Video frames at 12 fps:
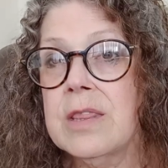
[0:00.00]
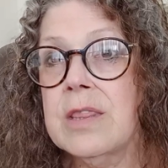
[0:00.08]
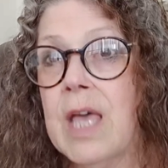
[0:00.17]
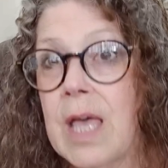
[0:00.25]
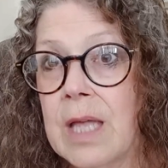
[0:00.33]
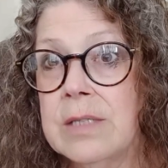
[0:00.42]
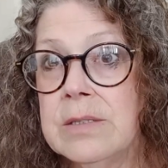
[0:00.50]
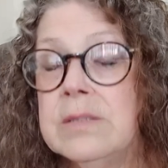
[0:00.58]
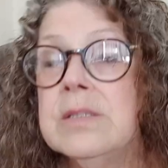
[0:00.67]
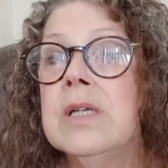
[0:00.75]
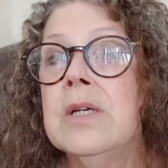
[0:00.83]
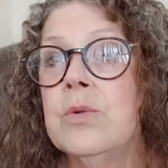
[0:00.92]
Then
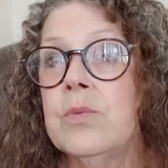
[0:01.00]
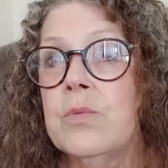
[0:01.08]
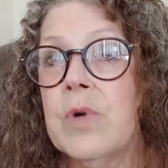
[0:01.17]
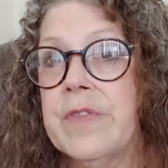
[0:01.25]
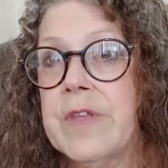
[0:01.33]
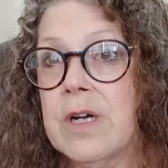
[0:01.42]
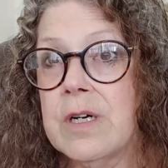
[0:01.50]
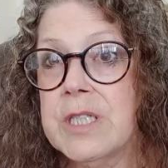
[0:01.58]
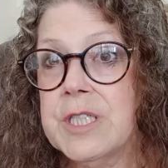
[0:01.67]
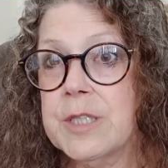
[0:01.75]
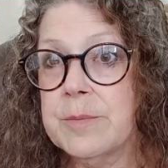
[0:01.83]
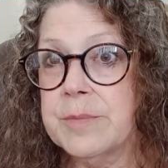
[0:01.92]
when the
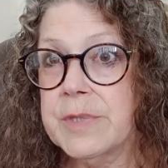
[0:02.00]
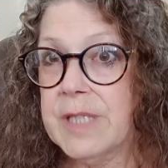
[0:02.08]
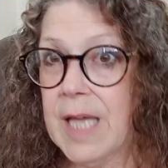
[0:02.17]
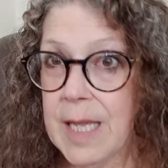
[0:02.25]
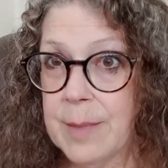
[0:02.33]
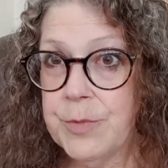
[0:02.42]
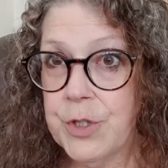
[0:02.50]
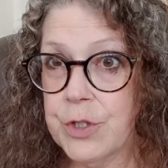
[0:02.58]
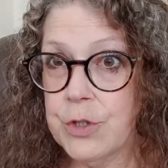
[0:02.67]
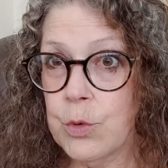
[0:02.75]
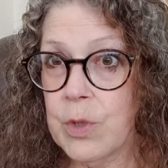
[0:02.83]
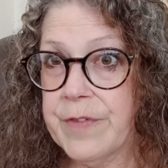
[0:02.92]
item came to the
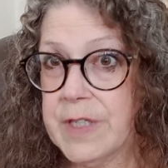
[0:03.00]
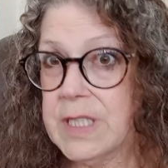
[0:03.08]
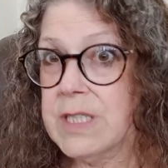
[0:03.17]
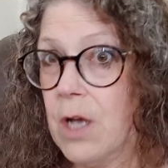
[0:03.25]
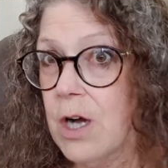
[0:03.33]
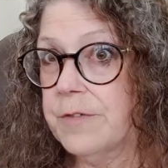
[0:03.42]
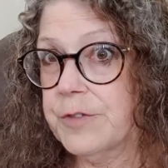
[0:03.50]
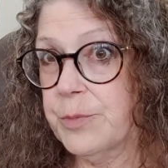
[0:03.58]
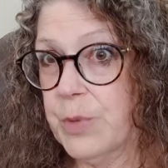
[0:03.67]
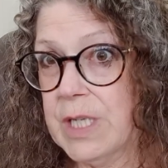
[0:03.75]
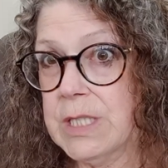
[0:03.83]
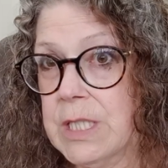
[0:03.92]
door, and this is after
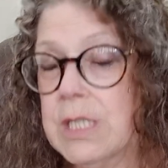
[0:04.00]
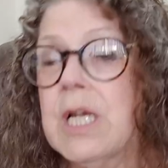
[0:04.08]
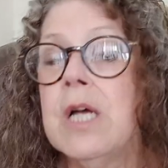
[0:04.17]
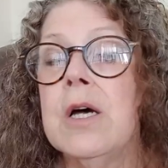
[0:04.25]
Brexit,